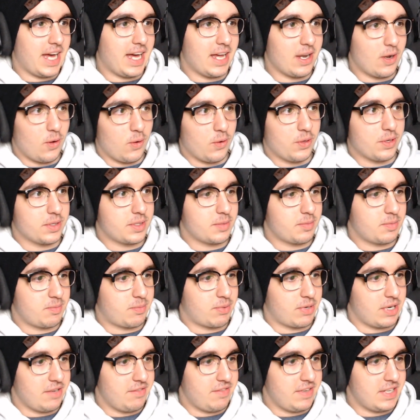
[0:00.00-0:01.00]
whole
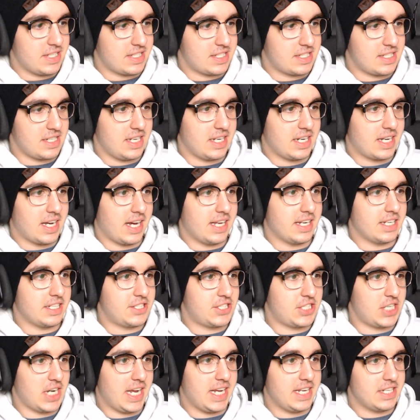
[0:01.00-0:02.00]
previous scene kind of
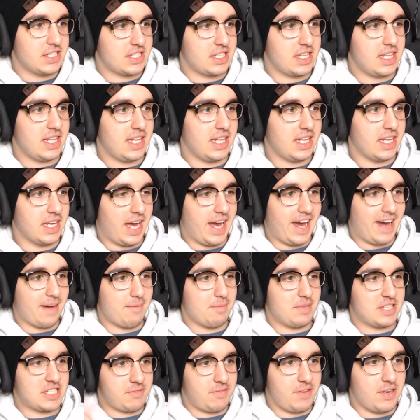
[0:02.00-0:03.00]
changed the
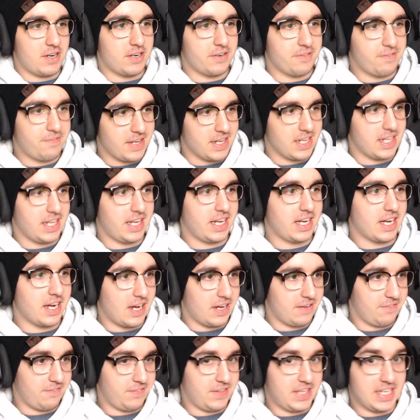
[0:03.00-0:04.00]
atmosphere feeling
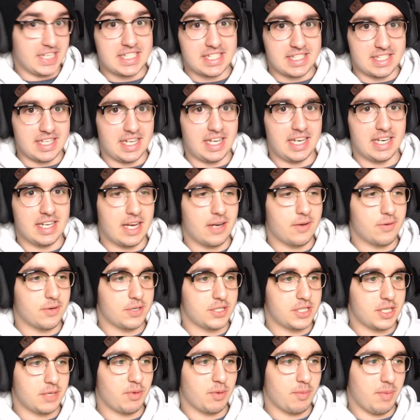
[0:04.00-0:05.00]
of this scene that we're
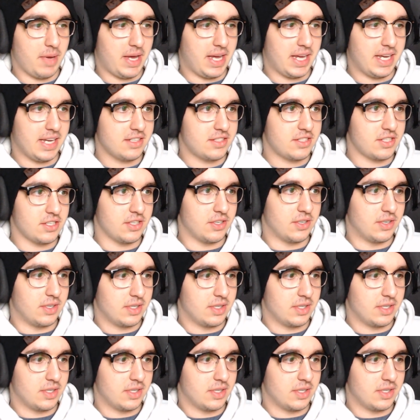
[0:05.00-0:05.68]
jumping back into.